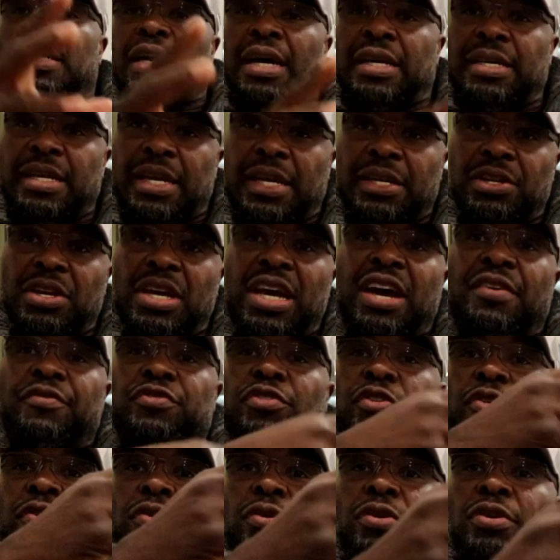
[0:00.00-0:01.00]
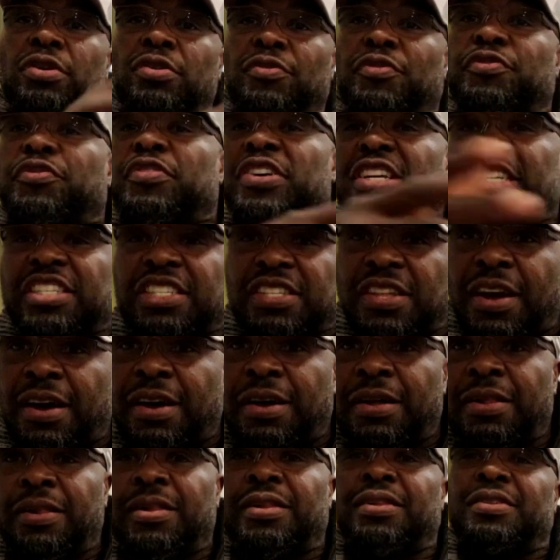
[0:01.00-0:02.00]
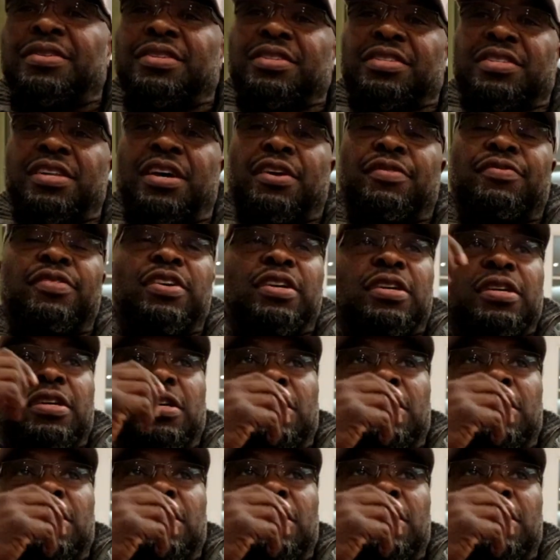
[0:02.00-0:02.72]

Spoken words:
and then you have your freestyle stuff.